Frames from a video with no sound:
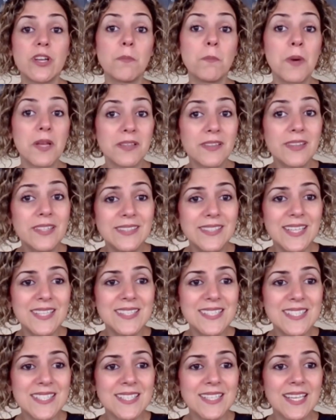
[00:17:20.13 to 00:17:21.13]
on monthly
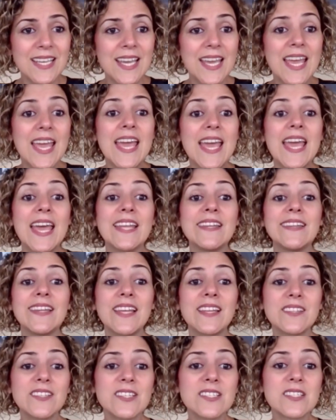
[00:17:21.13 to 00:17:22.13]
debts. And
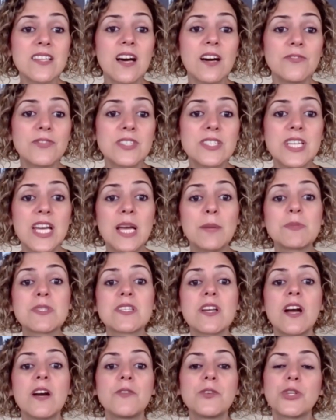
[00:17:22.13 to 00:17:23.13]
lenders oftentimes
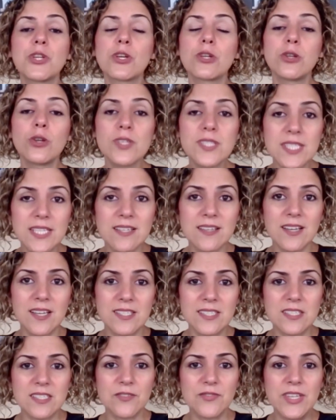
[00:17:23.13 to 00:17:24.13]
cover the closing
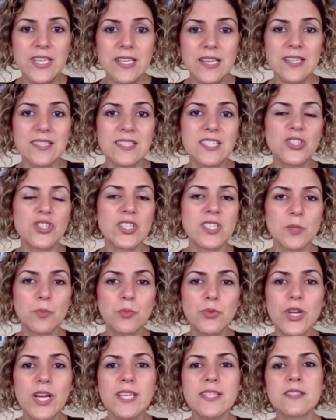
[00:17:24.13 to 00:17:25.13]
costs of HELOC, such as
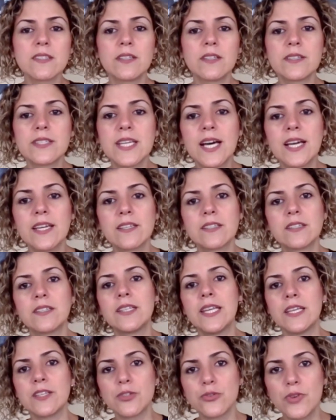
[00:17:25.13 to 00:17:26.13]
appraisal, title,
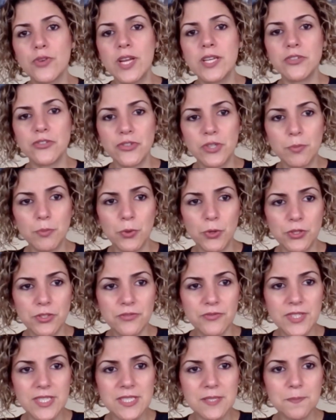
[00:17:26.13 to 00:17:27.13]
and credit report
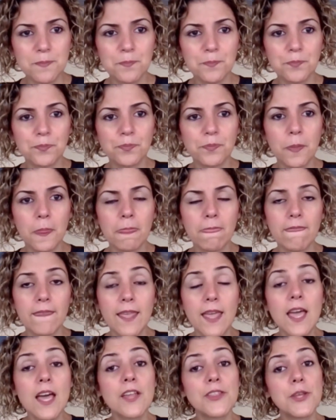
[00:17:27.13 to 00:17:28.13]
fees.
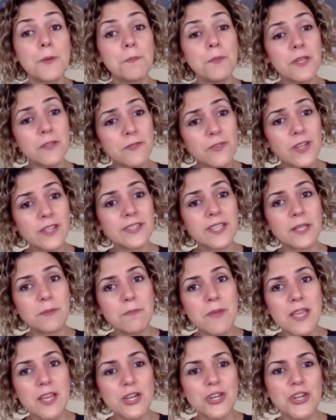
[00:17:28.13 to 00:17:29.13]
The pitfall that
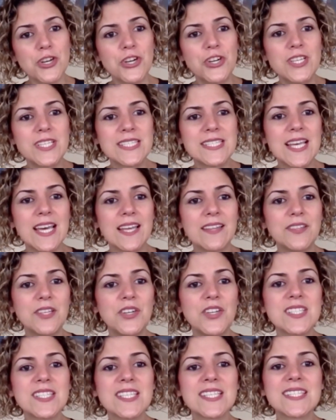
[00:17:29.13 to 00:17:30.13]
may occur is that there
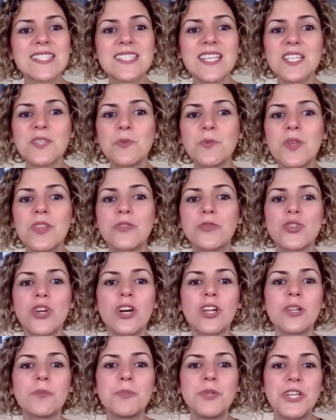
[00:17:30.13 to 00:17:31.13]
is a set
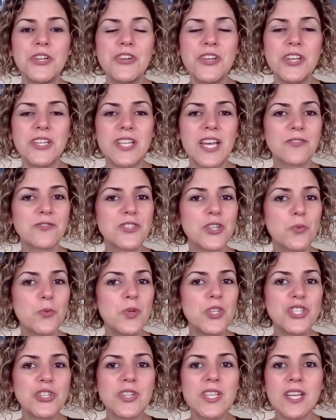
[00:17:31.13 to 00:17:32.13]
withdrawal period after
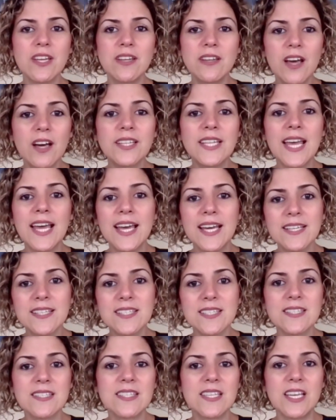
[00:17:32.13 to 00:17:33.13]
which you cannot
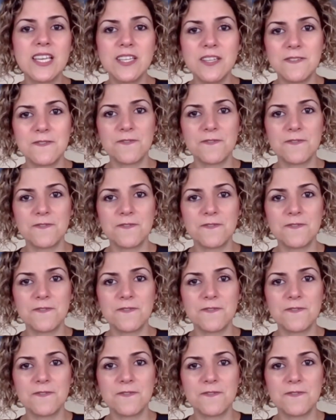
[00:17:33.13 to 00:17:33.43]
access any